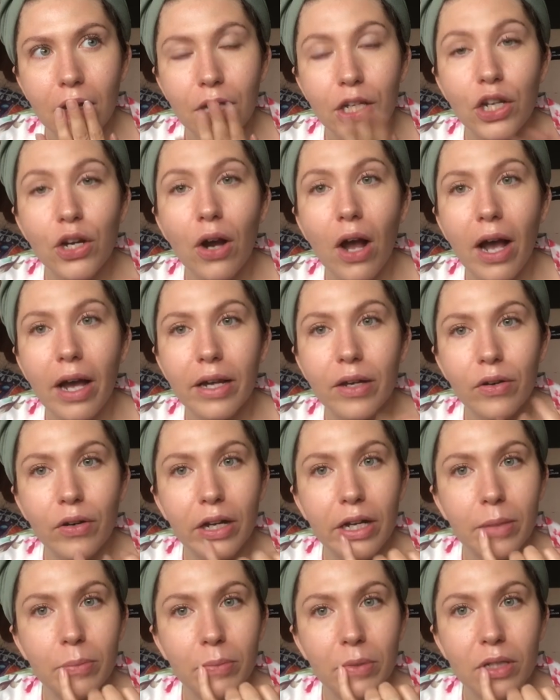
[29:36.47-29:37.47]
your eye
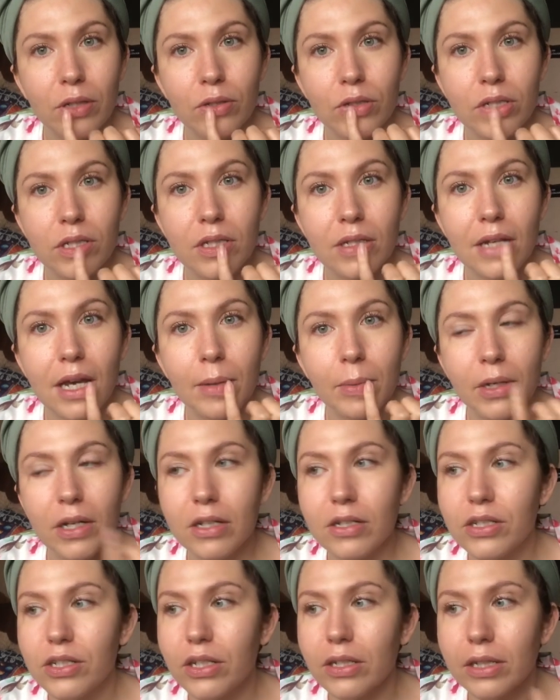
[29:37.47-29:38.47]
cream. You just dab it
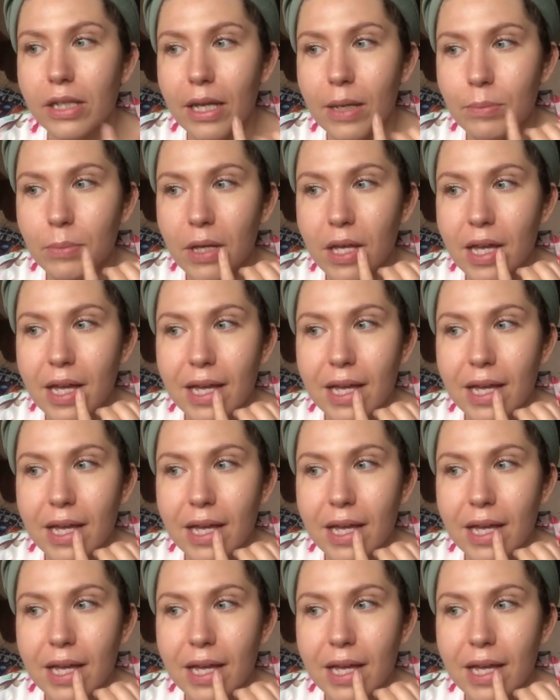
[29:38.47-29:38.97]
onto your lip.